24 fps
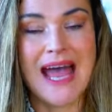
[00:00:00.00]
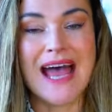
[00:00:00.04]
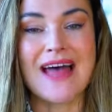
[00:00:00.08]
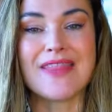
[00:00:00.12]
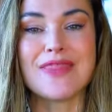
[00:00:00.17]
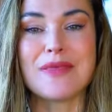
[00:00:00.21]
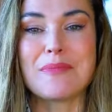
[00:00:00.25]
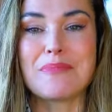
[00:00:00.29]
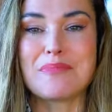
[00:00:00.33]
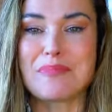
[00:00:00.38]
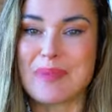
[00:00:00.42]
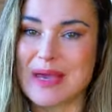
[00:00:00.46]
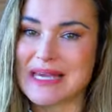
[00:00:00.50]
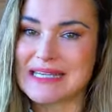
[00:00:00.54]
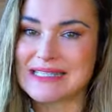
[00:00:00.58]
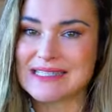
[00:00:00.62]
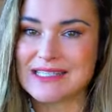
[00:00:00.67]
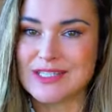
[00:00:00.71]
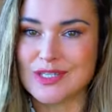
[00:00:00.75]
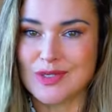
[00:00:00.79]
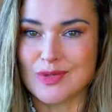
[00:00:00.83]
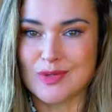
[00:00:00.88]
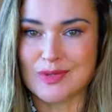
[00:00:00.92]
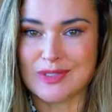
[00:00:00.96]
And the
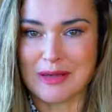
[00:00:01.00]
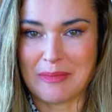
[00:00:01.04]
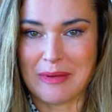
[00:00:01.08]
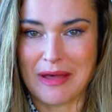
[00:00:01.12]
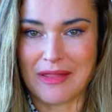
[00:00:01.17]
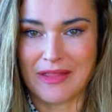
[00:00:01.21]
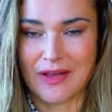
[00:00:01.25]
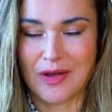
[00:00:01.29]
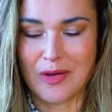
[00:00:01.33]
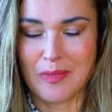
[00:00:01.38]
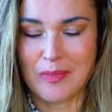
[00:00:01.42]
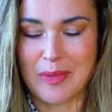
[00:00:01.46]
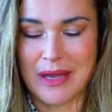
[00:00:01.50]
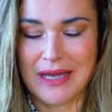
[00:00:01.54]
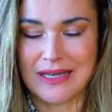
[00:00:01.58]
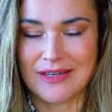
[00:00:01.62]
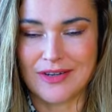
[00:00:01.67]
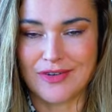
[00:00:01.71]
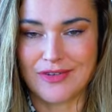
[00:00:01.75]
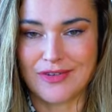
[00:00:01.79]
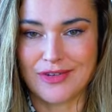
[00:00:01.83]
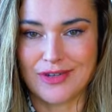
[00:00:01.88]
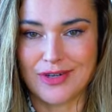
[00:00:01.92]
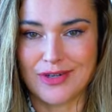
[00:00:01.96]
best news about the
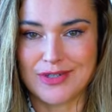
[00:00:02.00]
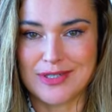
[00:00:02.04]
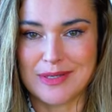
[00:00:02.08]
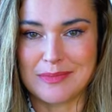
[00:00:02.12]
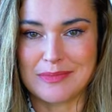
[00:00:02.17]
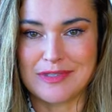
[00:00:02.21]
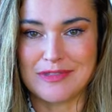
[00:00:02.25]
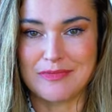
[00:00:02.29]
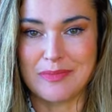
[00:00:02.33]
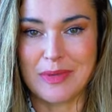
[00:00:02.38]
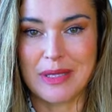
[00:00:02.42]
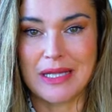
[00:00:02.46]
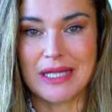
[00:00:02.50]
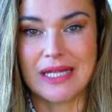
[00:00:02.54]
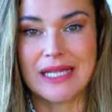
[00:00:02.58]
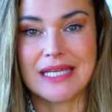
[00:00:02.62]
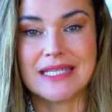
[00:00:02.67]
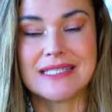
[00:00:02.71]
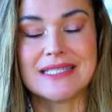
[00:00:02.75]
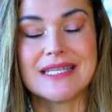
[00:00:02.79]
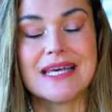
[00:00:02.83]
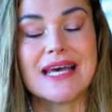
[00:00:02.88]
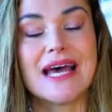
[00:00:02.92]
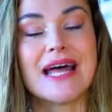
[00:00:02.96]
combined oral contraceptive pill
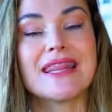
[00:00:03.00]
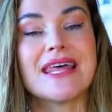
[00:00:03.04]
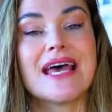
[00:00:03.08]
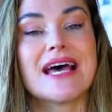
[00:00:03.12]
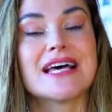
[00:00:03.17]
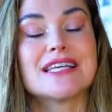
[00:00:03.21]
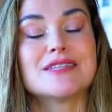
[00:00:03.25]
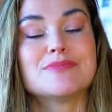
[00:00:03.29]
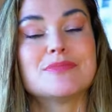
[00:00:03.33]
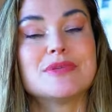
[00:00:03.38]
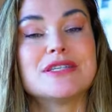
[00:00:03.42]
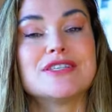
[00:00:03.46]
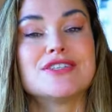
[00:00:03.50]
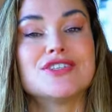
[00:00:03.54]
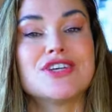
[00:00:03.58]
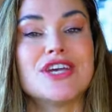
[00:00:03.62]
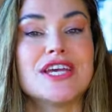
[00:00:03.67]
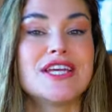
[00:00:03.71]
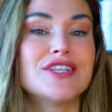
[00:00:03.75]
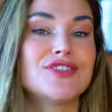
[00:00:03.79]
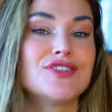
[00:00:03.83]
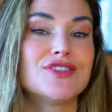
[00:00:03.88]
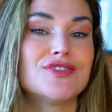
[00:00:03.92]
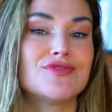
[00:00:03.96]
is that there has been
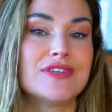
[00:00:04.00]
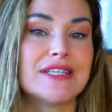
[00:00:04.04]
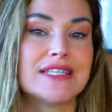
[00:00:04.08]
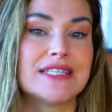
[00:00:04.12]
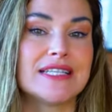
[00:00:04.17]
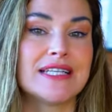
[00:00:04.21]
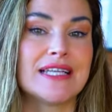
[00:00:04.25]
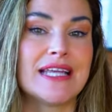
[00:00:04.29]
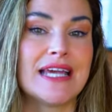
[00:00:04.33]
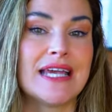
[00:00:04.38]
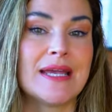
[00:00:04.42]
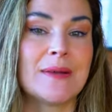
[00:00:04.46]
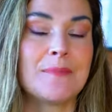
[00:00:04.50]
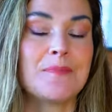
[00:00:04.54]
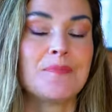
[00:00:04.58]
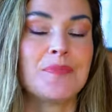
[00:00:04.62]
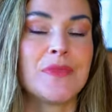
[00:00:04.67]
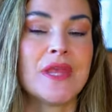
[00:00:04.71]
changes recently.